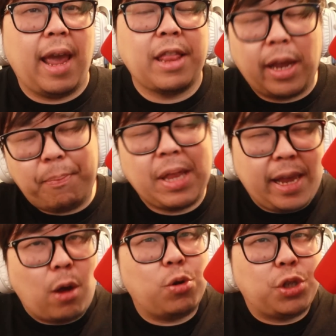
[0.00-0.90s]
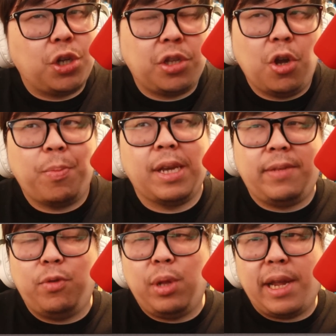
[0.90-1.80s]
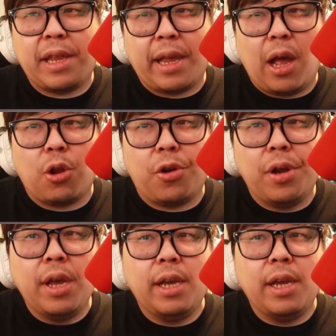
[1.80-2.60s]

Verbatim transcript: And the, but the counter is good though because if you land the counter,